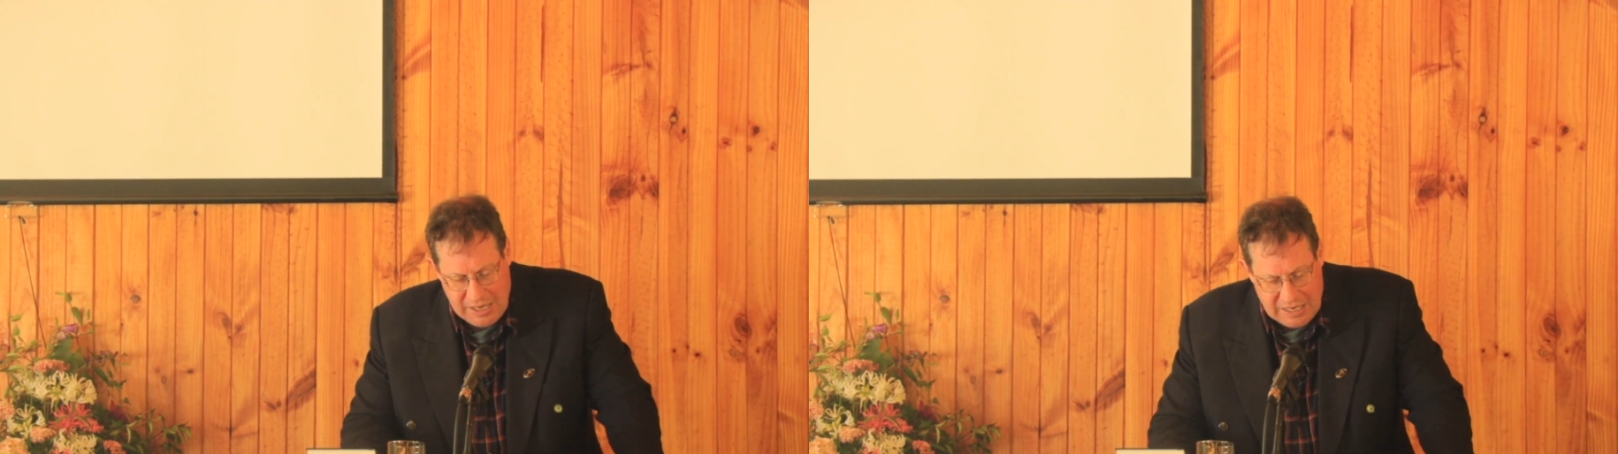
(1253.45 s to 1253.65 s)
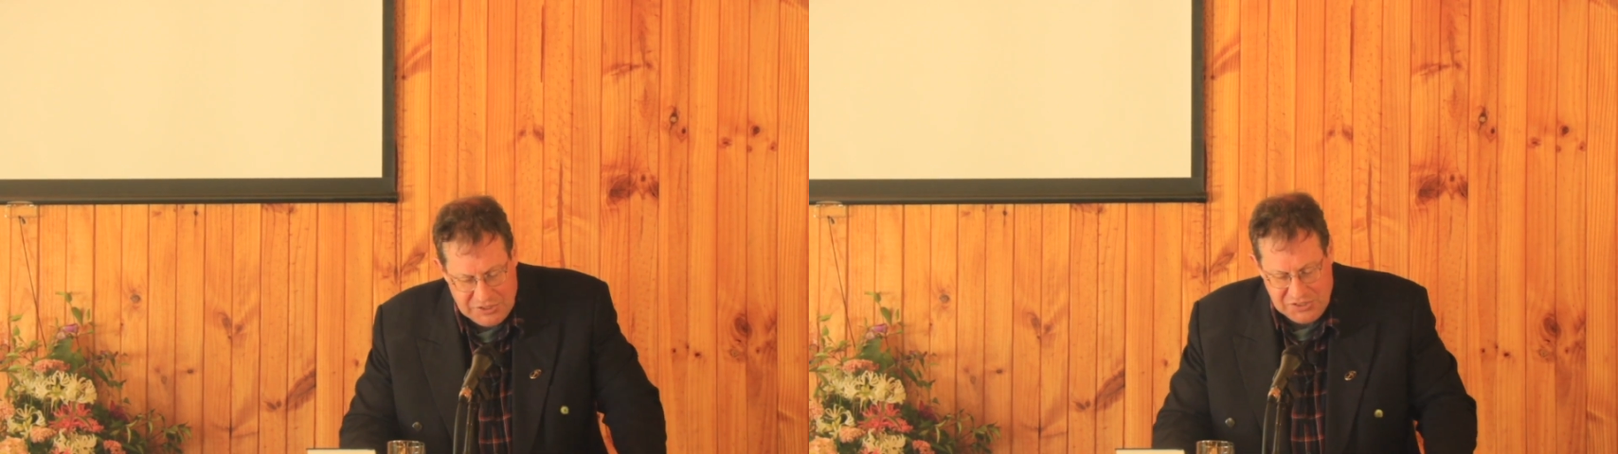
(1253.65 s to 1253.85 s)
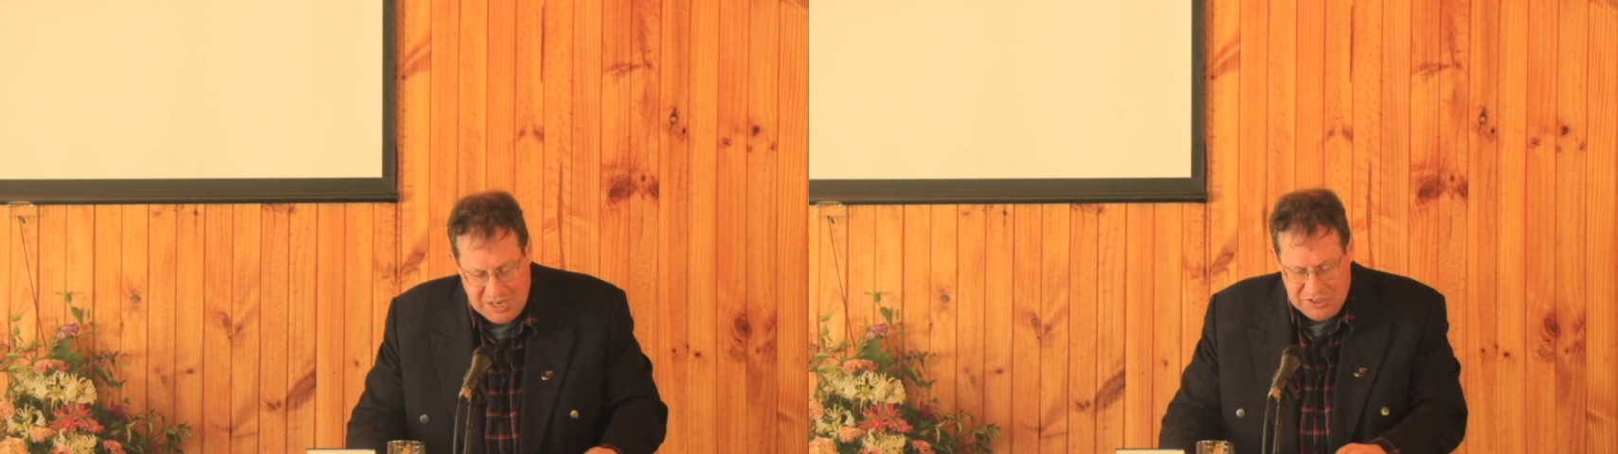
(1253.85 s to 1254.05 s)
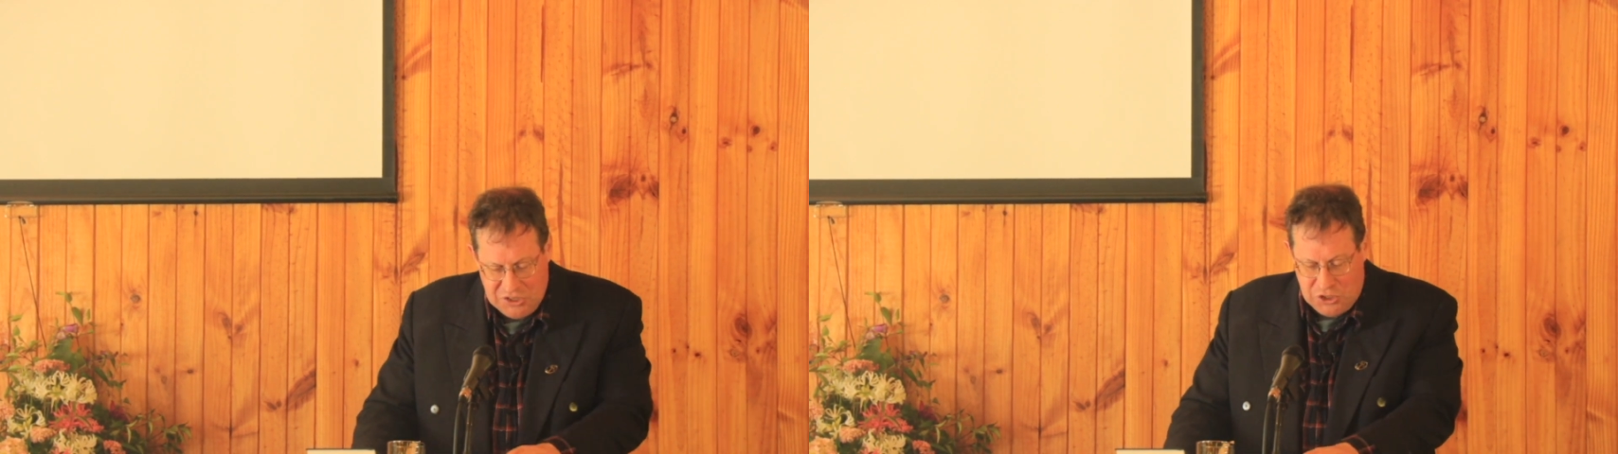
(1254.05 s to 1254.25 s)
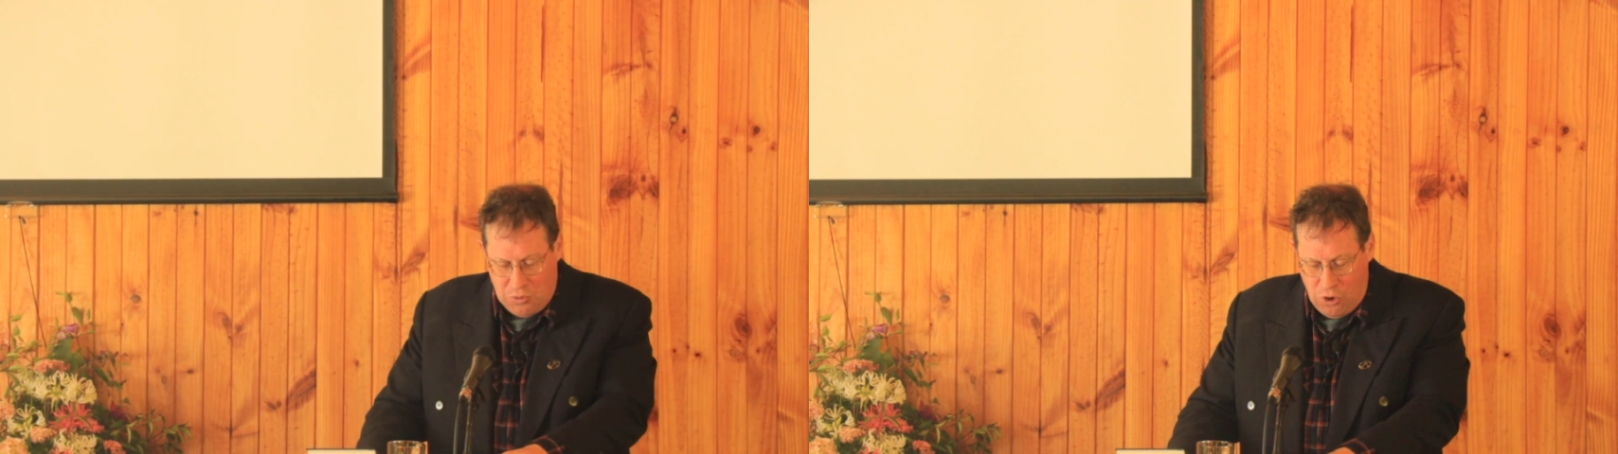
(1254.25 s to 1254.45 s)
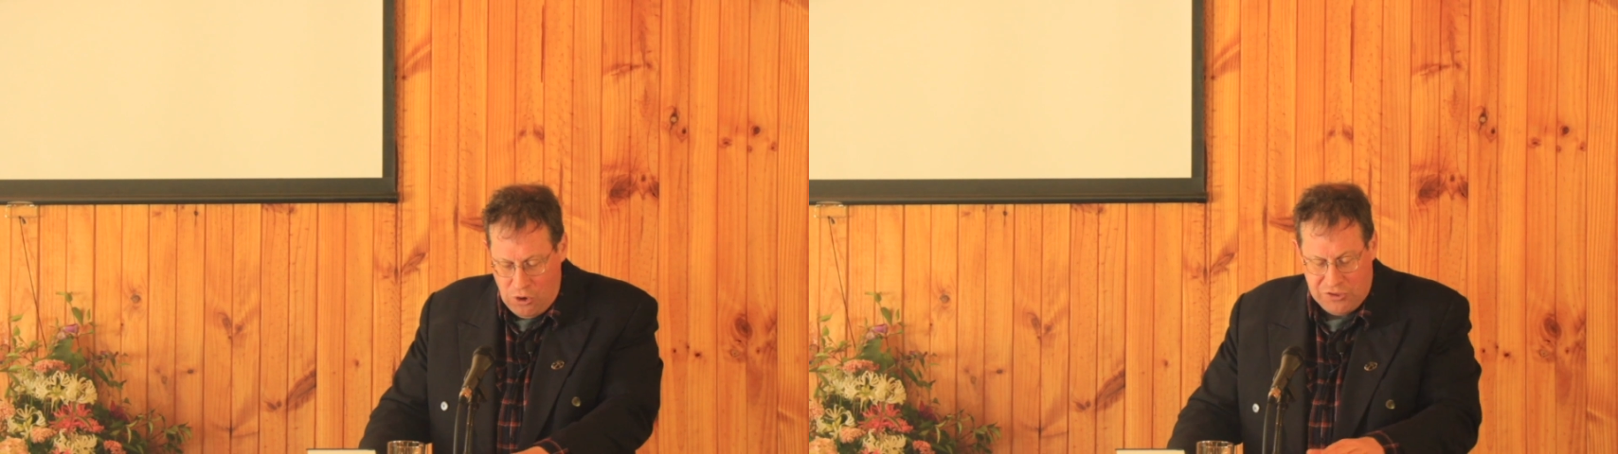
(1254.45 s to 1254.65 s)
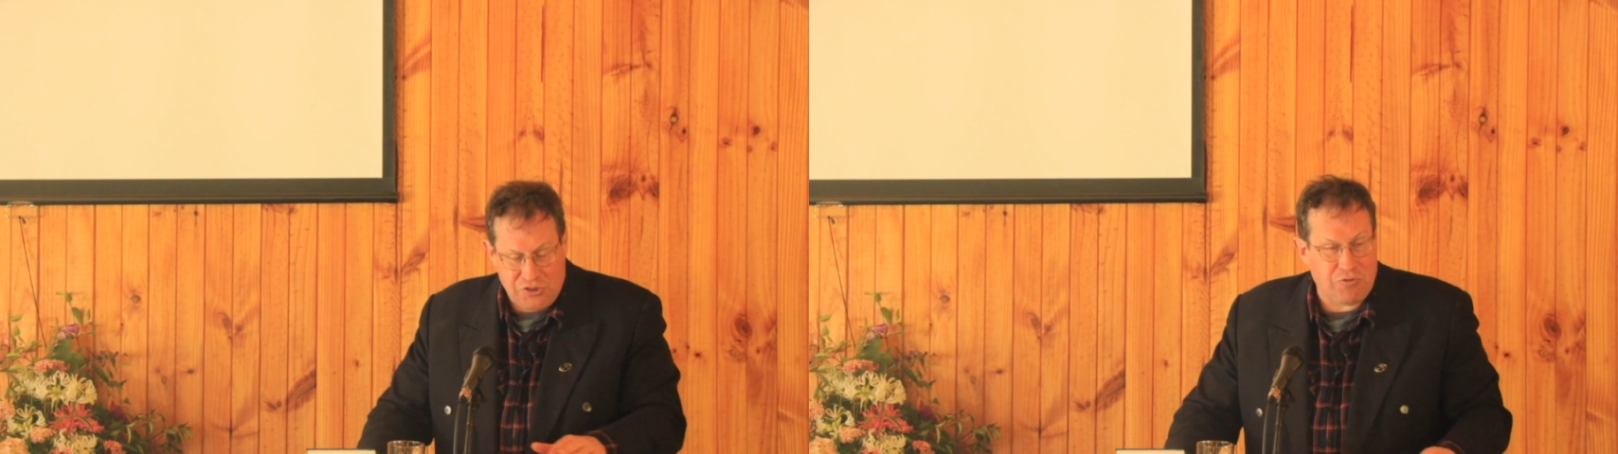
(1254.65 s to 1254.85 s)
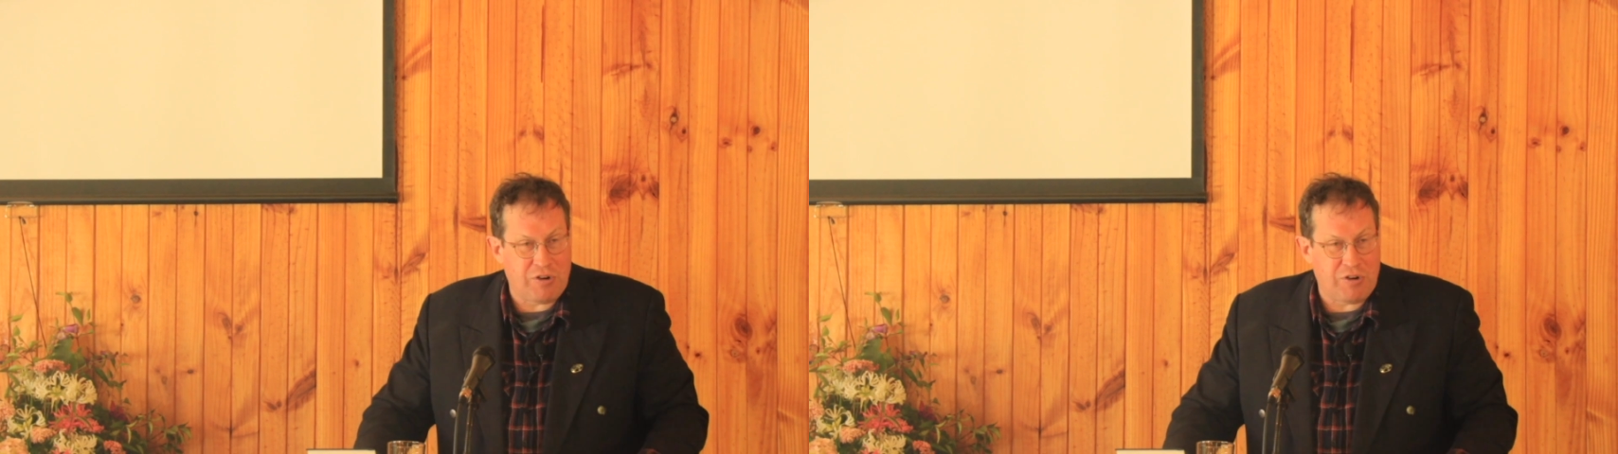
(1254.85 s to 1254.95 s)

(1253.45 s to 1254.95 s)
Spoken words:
ascended to earth as